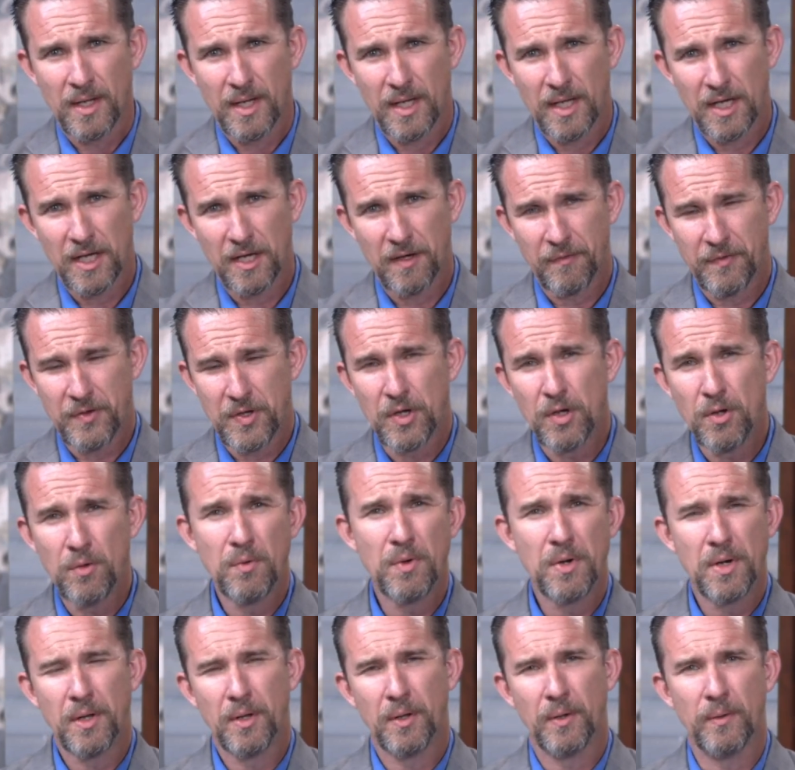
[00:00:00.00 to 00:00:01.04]
if you
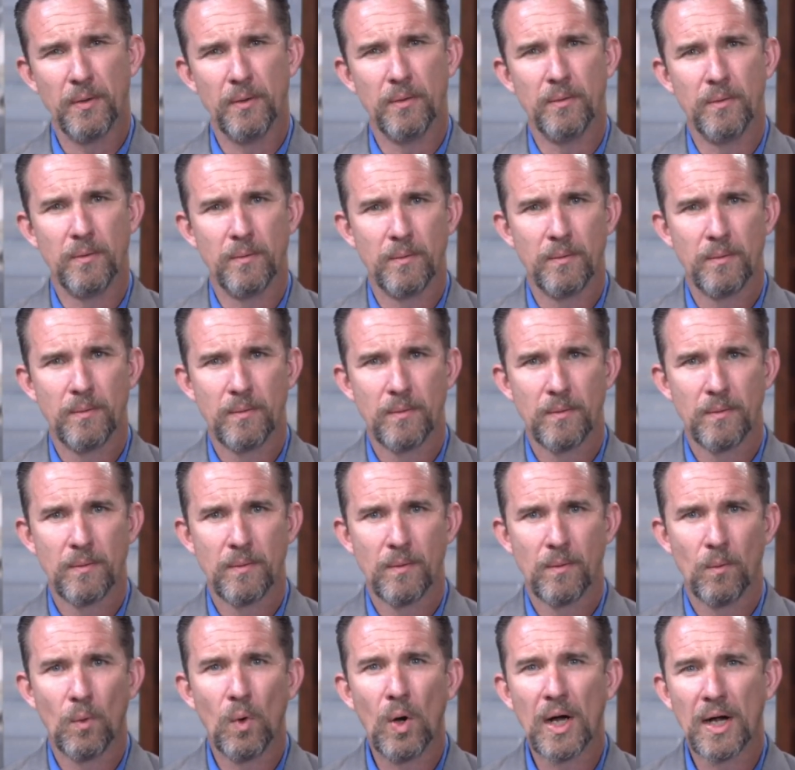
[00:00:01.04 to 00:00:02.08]
knew
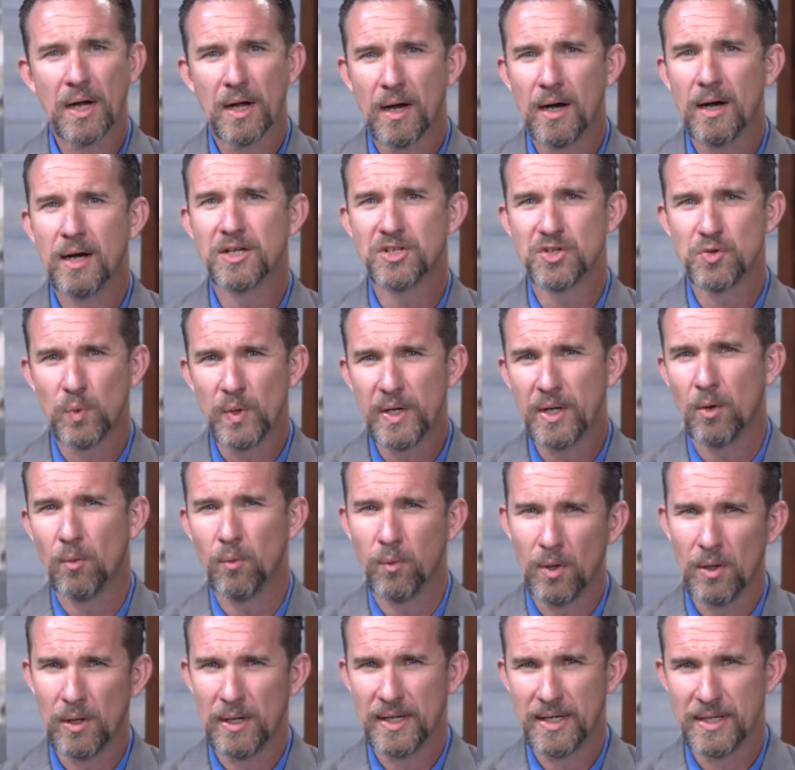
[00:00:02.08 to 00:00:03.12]
what God's will
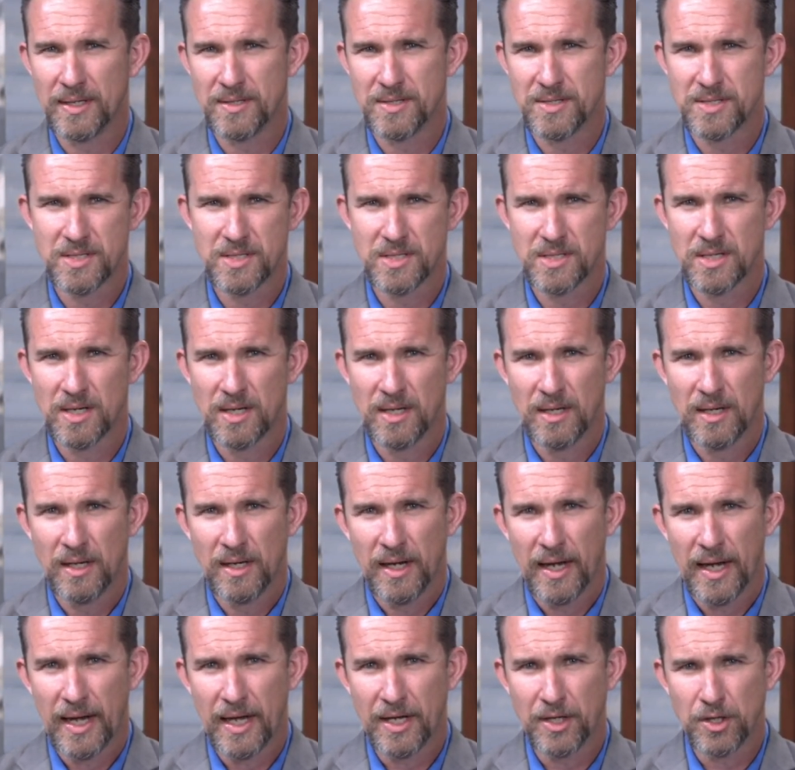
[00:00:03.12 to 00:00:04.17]
was
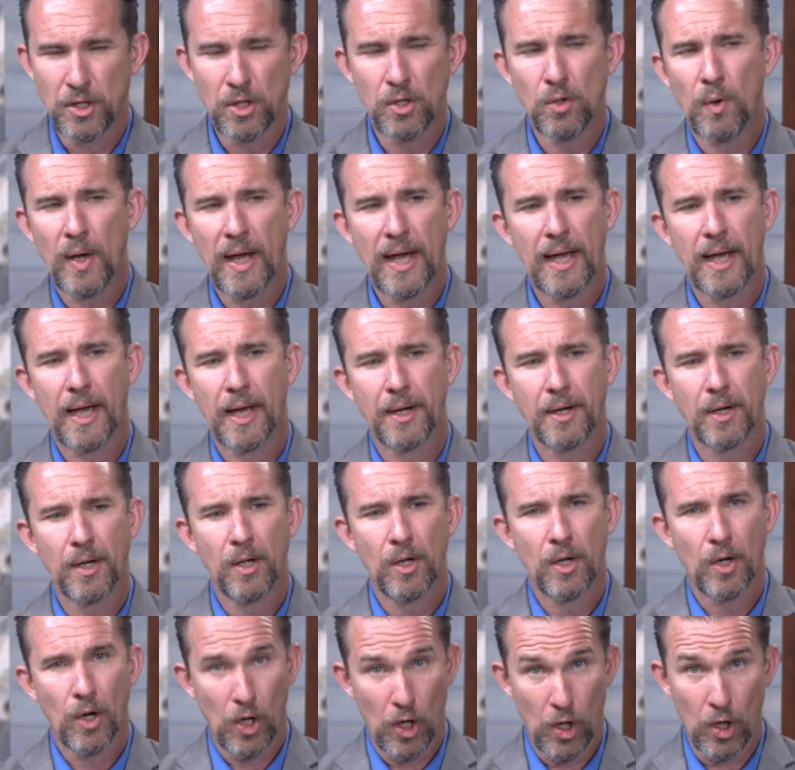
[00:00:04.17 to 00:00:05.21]
and you had
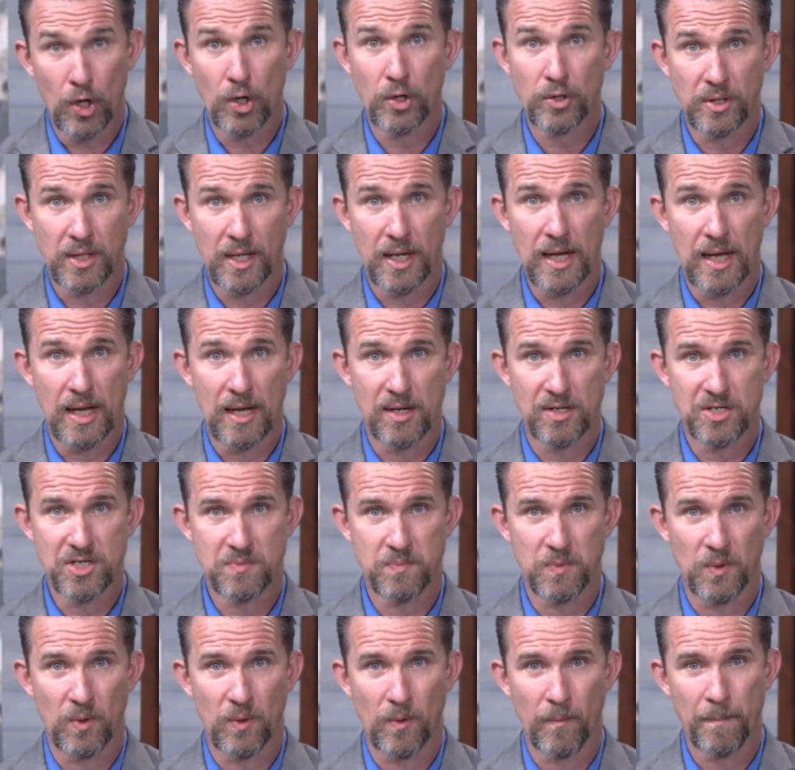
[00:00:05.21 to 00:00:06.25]
heard the
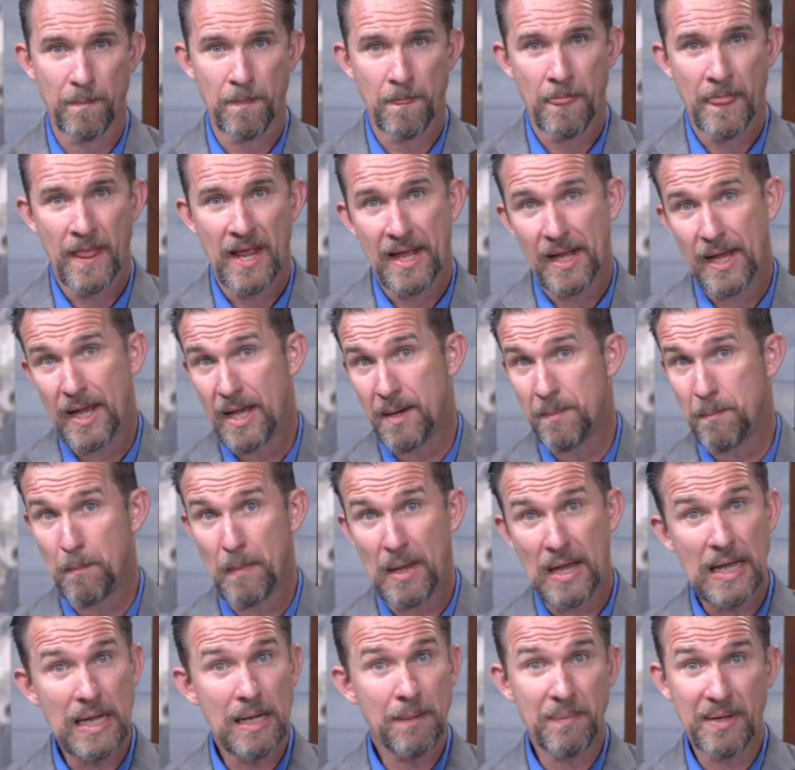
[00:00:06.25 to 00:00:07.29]
gospel, and
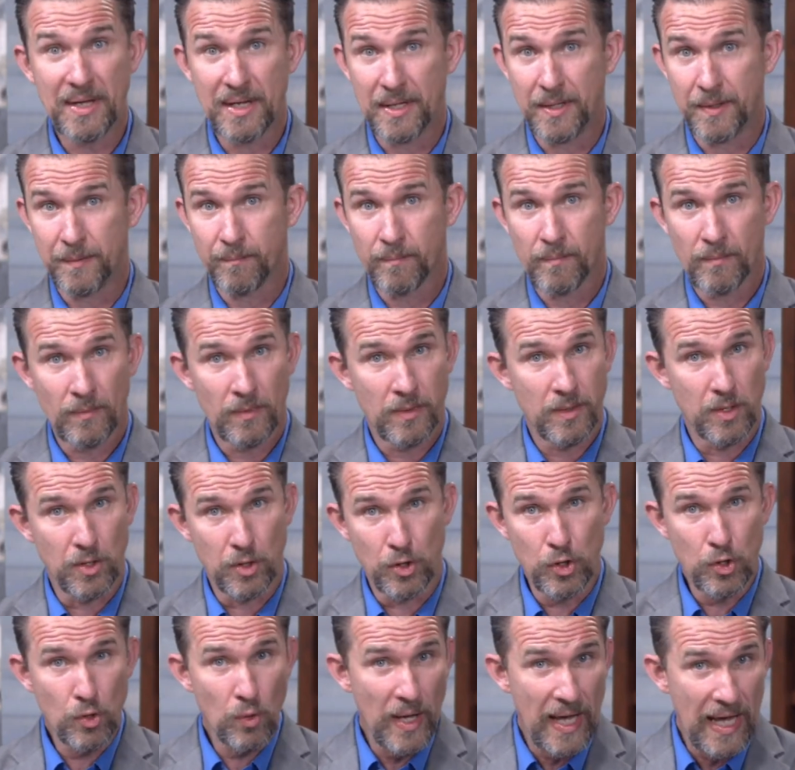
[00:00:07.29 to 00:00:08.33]
maybe
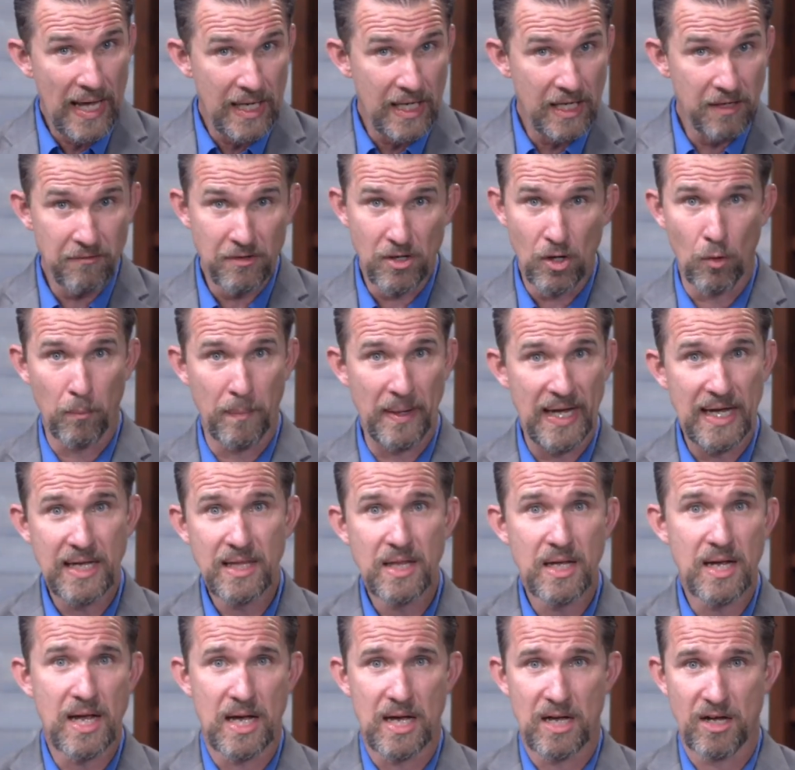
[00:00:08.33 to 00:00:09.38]
you had even obeyed
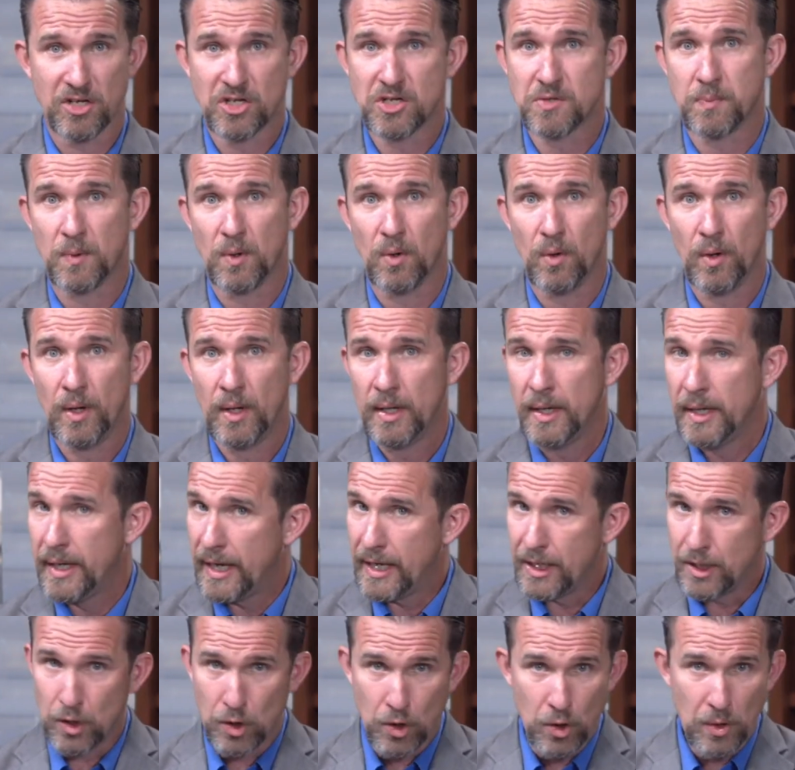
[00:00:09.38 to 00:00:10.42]
the gospel
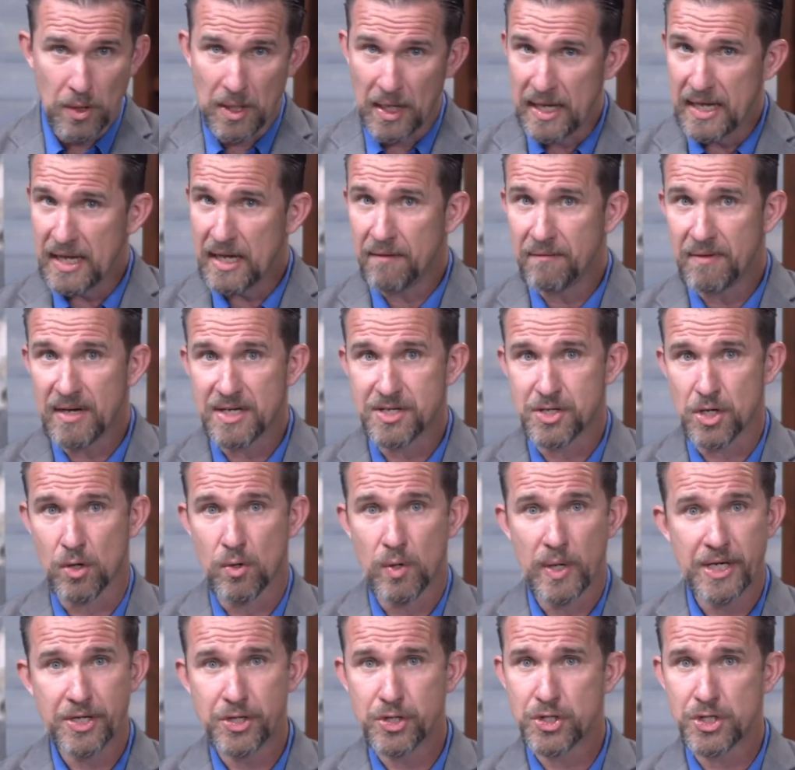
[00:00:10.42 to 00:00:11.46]
and you'd lived as a
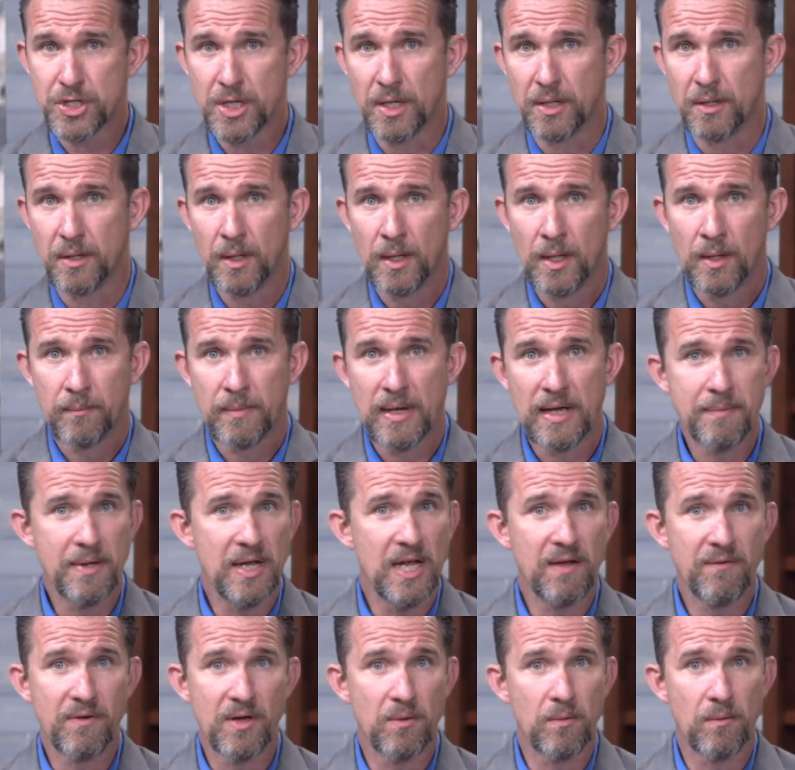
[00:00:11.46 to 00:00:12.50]
Christian, maybe
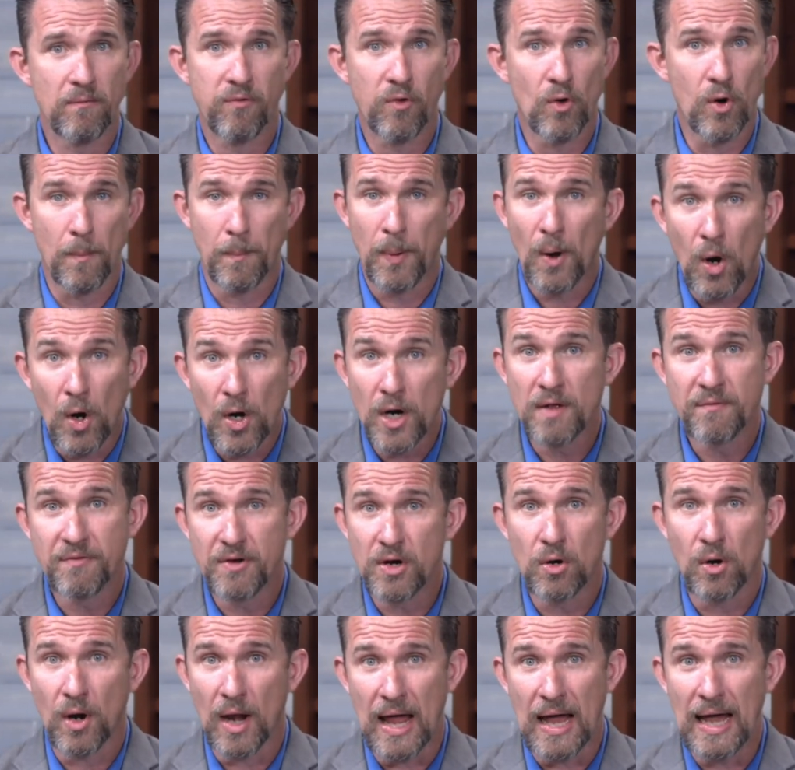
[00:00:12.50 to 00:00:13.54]
even for a part of
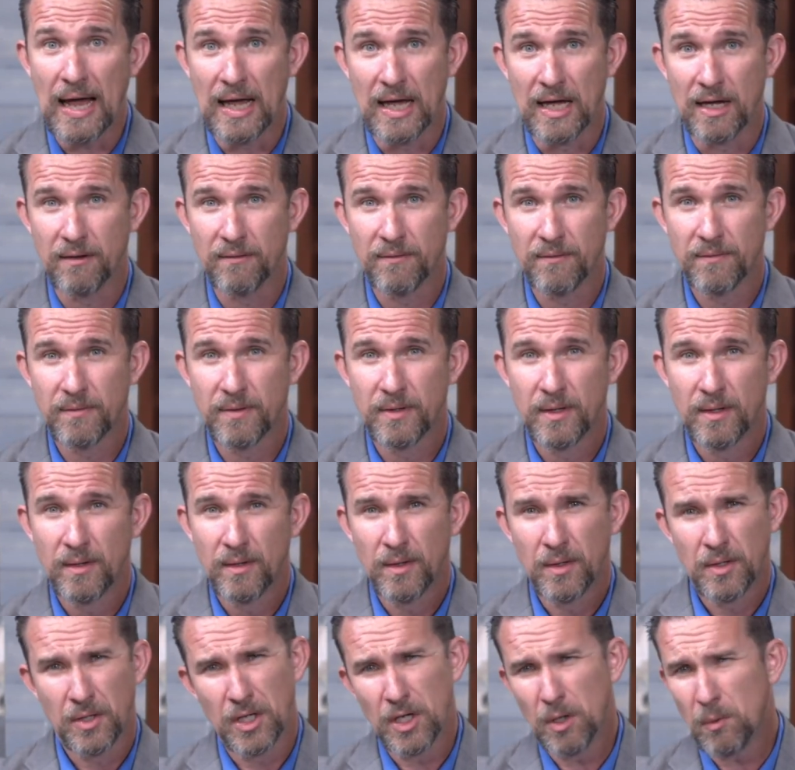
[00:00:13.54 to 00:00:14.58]
your life.
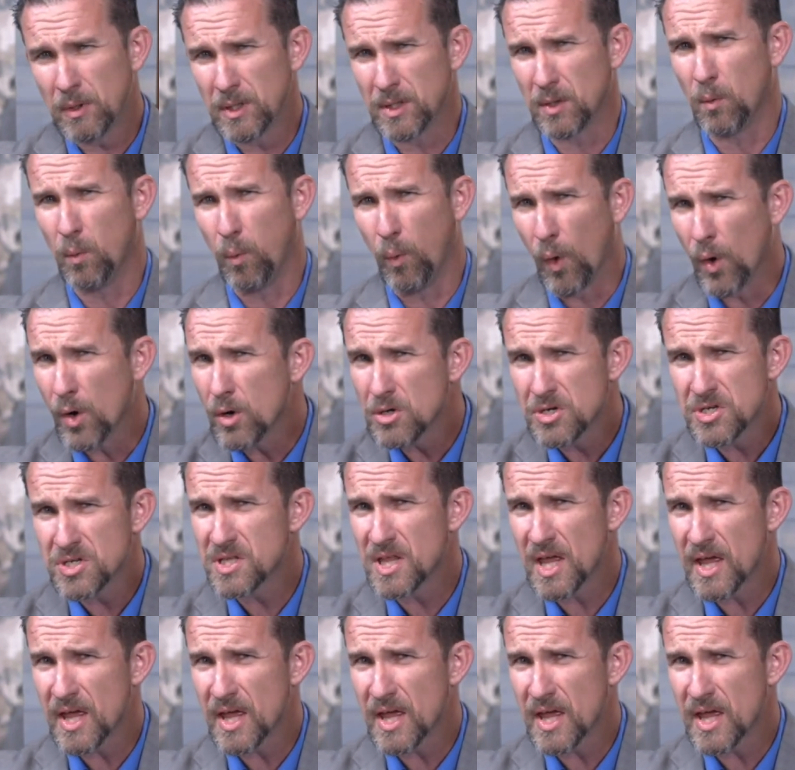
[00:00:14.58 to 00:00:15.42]
You know what the worst